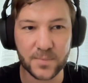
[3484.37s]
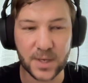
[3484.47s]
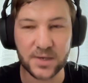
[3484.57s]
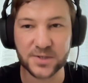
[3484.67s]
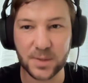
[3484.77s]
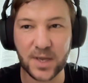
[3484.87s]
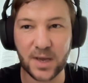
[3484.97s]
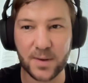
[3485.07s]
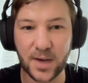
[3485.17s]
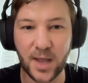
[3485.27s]
it'll still
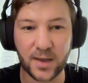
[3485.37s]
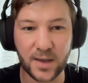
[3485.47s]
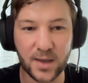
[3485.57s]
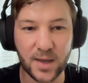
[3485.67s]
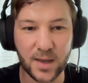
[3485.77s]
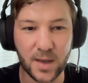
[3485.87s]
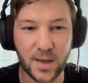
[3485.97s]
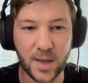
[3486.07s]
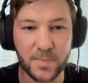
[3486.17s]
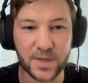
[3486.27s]
become a
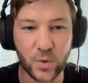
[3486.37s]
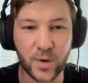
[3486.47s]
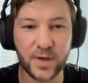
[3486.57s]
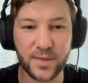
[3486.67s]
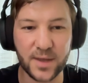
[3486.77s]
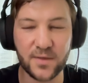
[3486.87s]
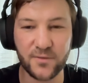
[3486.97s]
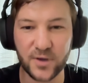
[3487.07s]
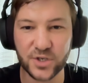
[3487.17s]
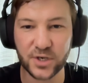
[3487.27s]
Bitcoiner thing in the
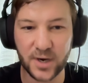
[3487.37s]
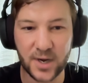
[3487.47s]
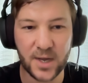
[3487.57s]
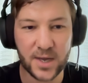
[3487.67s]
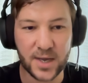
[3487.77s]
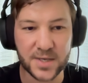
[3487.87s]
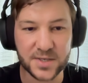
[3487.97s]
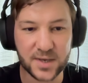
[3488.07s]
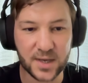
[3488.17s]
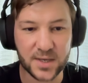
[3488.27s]
future,
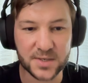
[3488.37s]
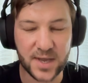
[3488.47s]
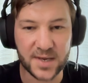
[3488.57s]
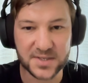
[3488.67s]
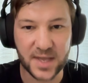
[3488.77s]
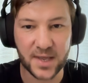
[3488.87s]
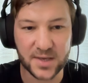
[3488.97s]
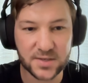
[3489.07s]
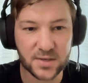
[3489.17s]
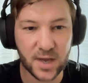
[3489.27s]
is
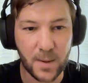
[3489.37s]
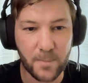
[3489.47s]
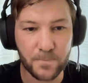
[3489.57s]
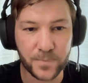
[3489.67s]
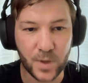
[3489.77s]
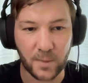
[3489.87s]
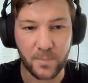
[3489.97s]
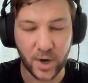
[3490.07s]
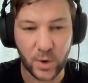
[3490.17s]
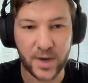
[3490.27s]
calisthenics, like
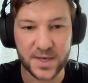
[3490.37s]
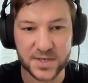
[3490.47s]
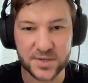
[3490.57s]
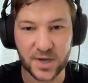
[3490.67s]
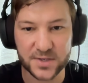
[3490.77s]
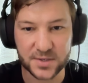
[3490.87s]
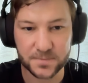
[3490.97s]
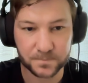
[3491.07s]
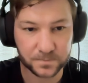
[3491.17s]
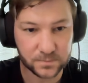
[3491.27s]
bodyweight exercises.